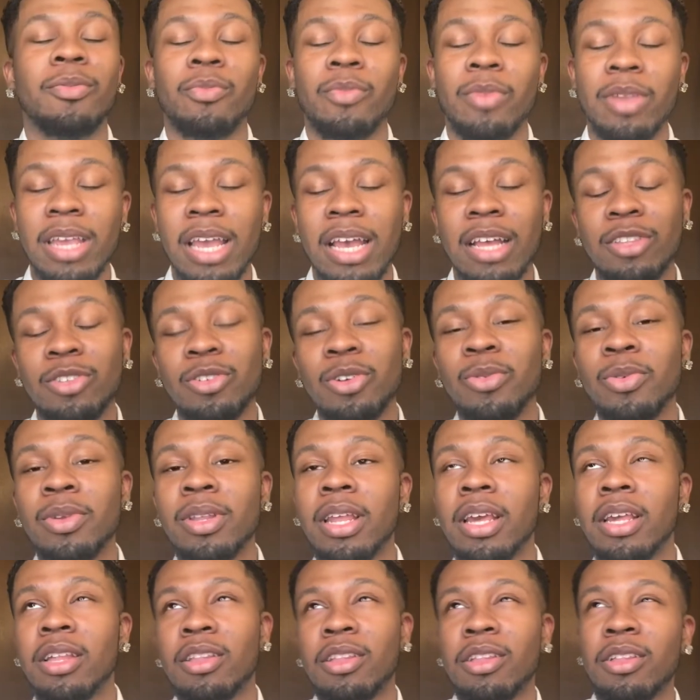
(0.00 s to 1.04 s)
We got into a
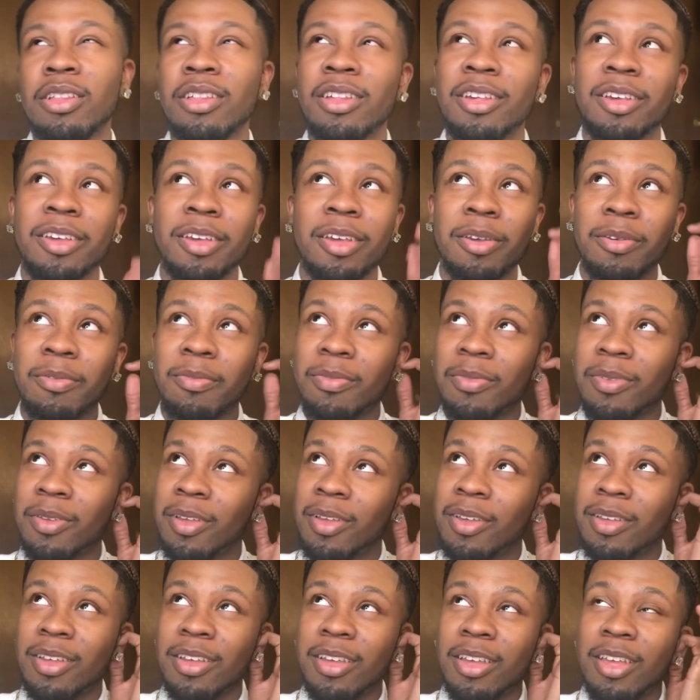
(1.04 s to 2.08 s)
relationship.
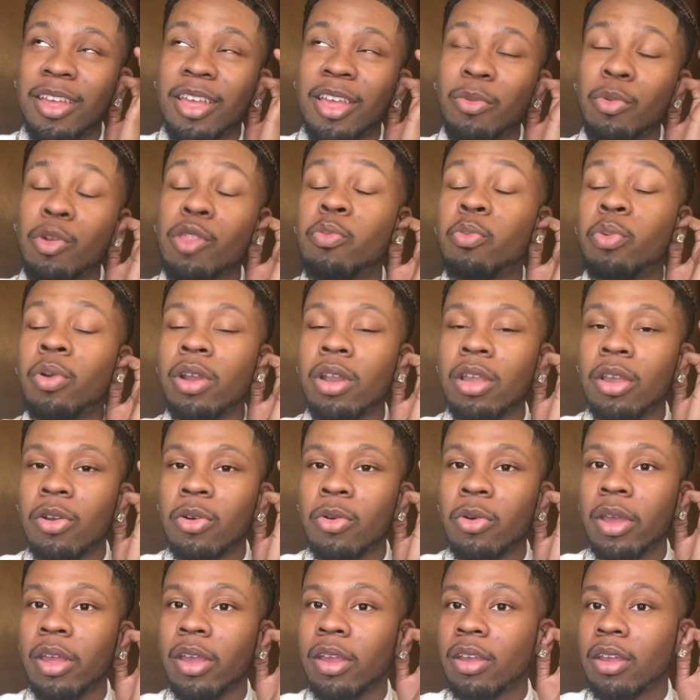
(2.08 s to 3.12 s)
It was pretty
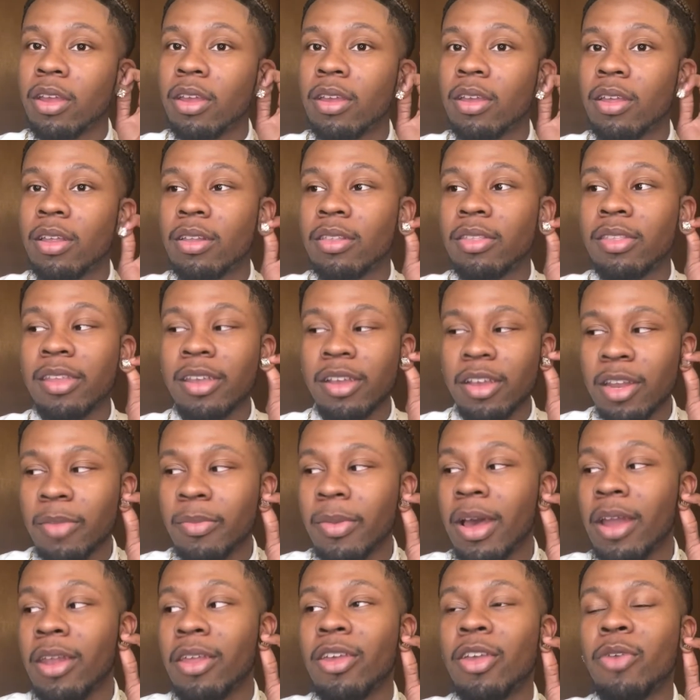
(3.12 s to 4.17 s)
quick. Thinking
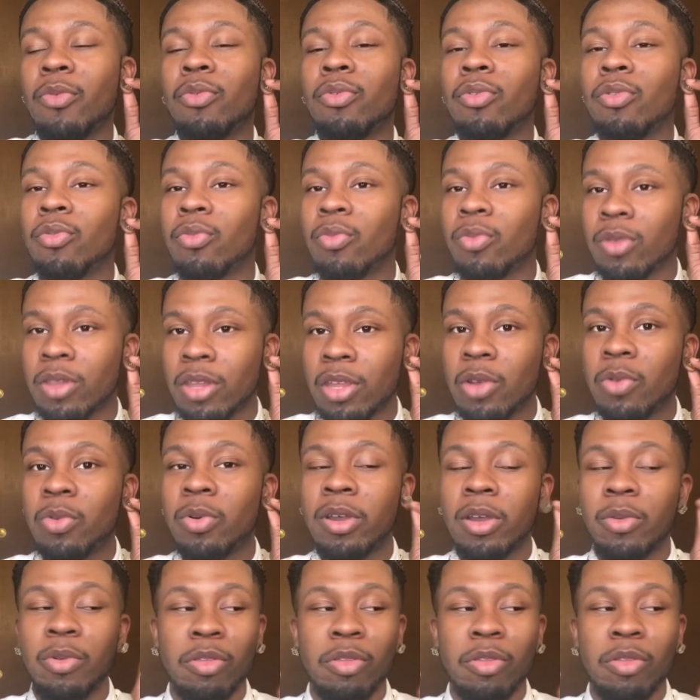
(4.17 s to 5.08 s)
about it, it was really quick.